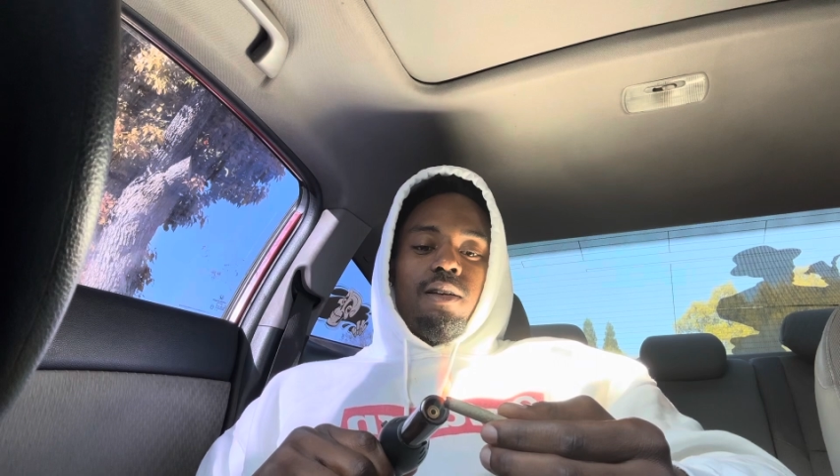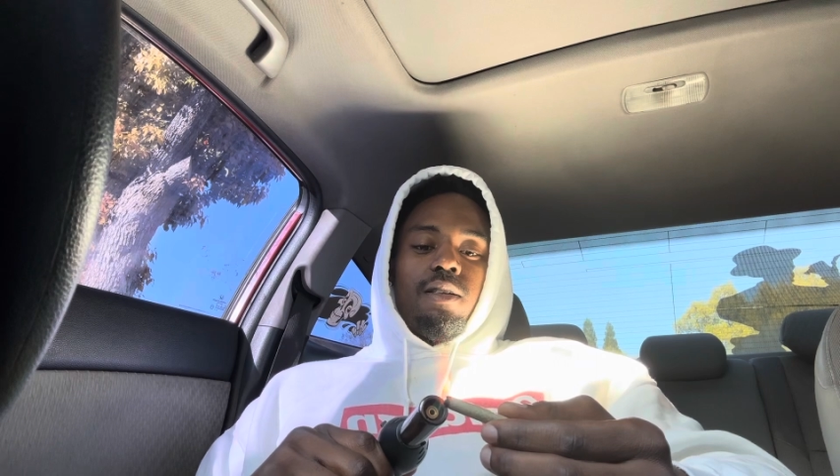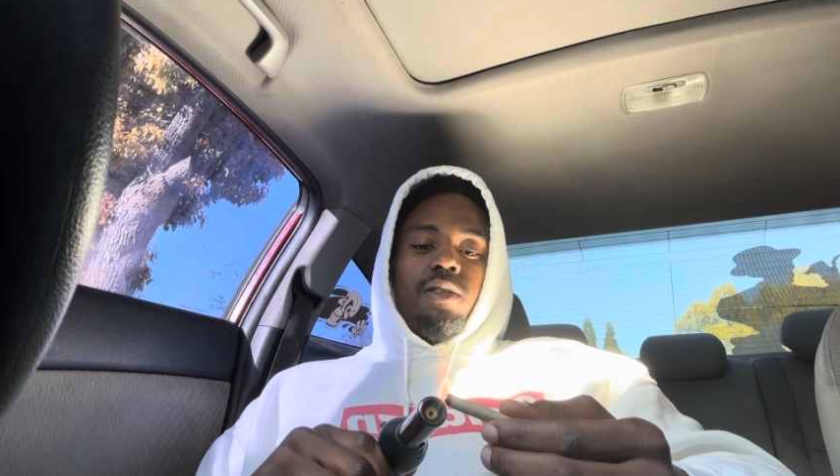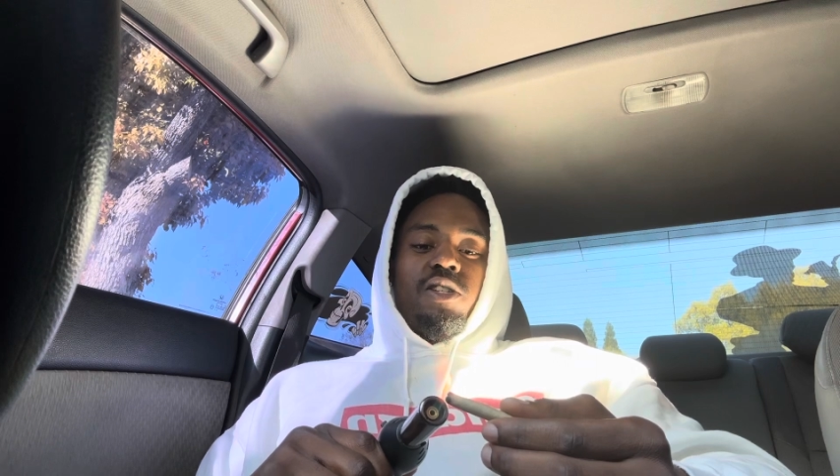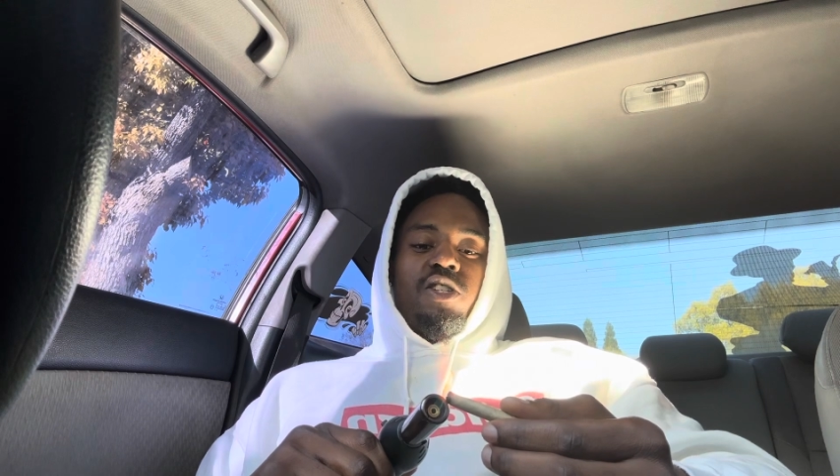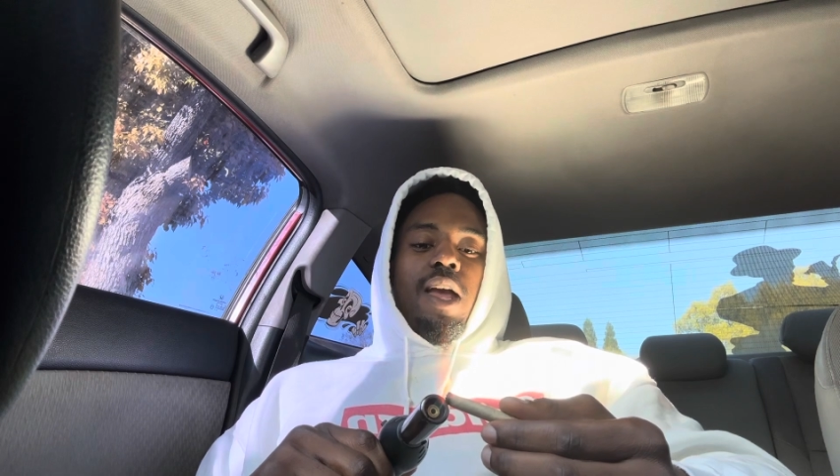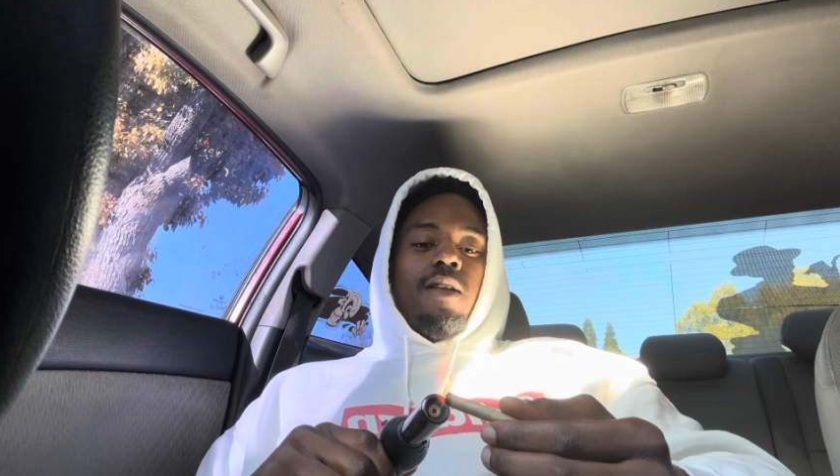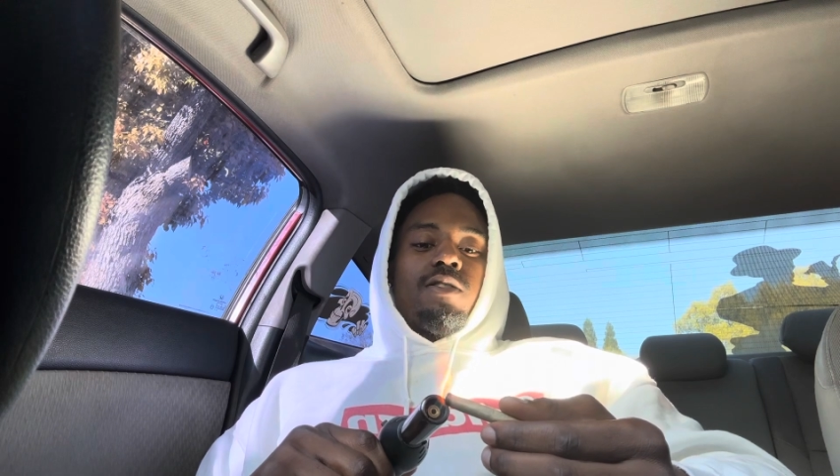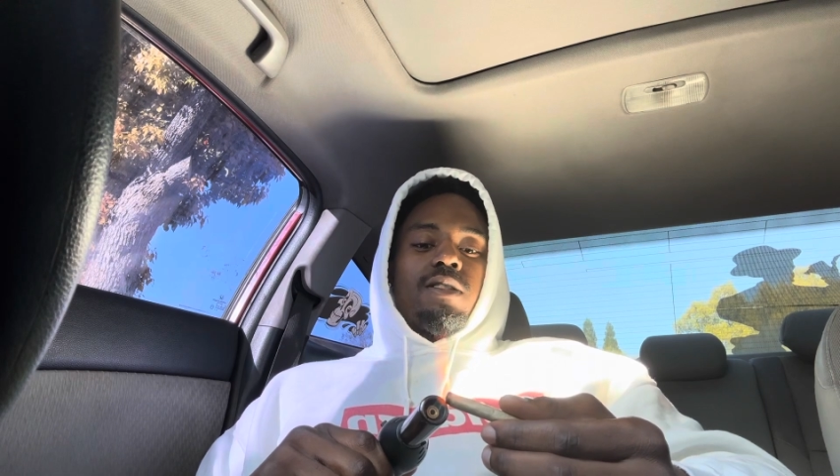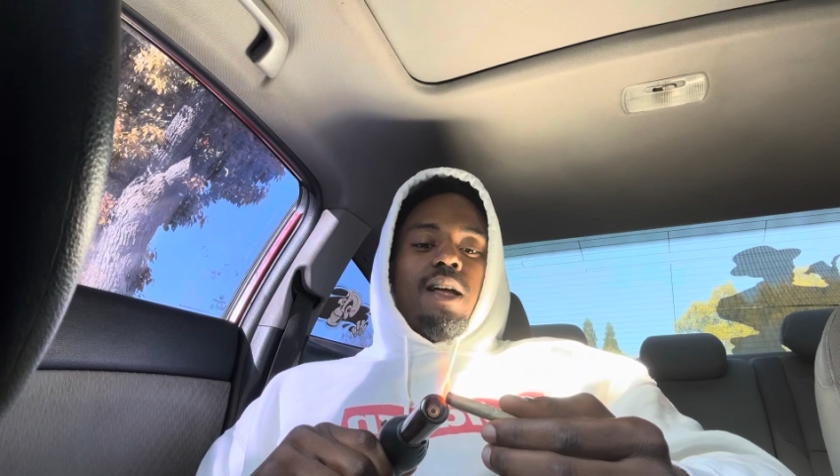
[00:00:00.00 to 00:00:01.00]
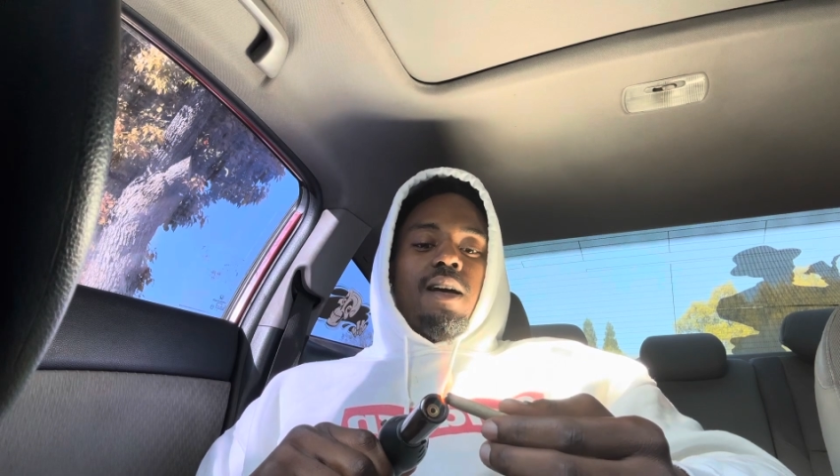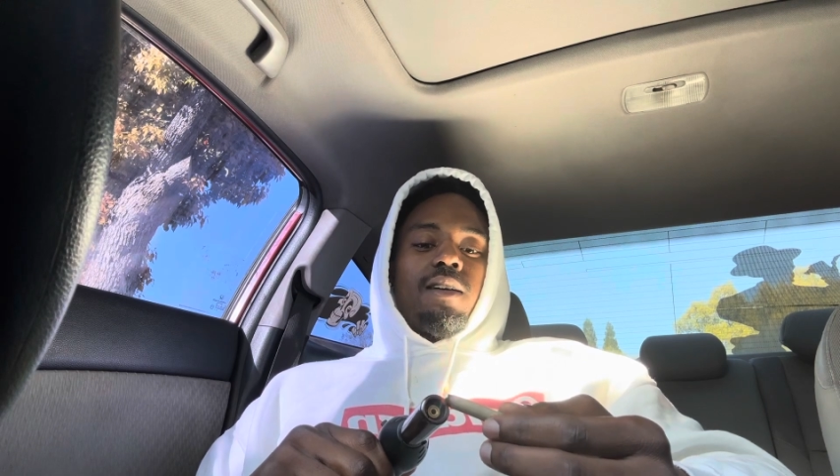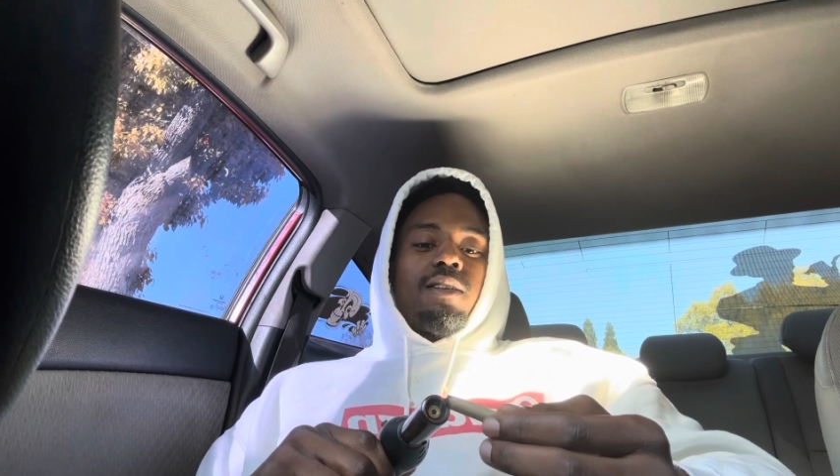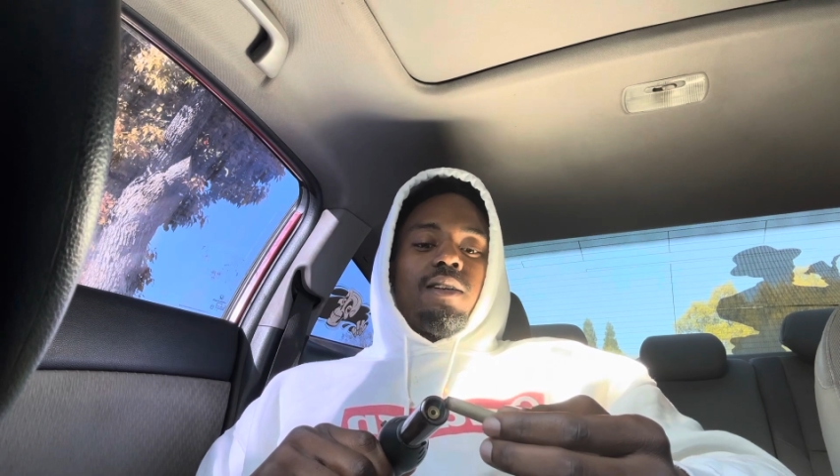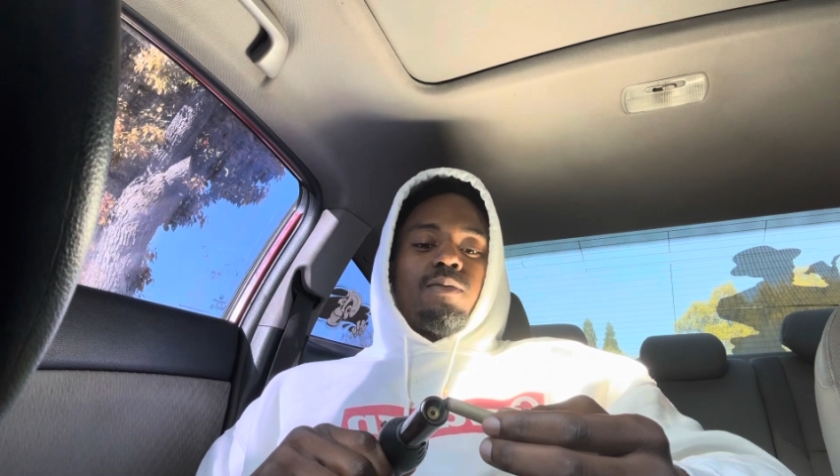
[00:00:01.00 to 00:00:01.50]
This channel's not,
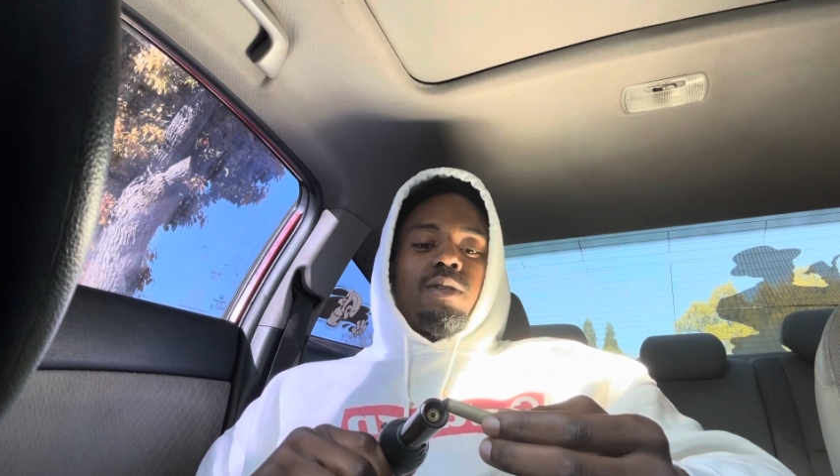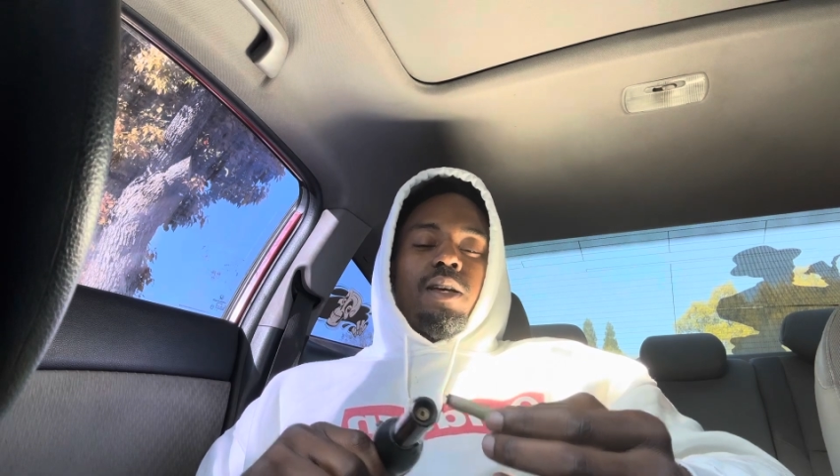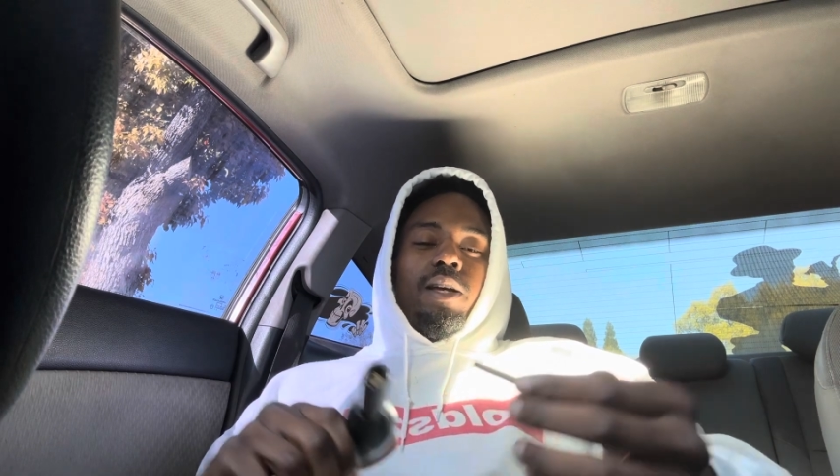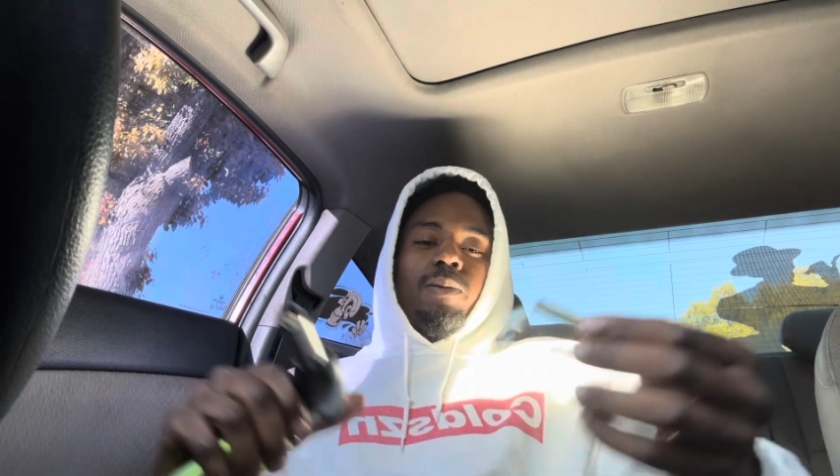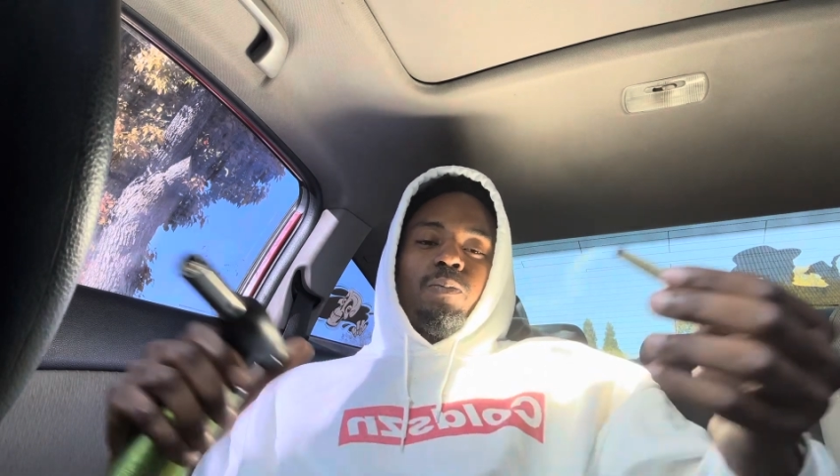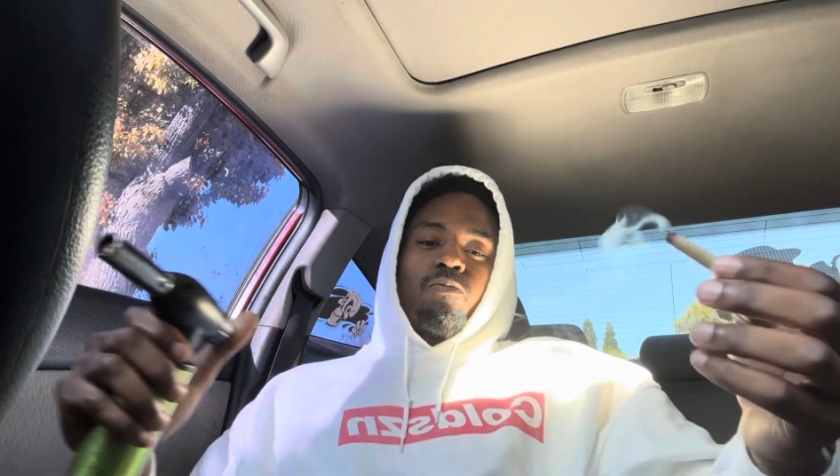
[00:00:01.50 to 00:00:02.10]
you know what I'm saying?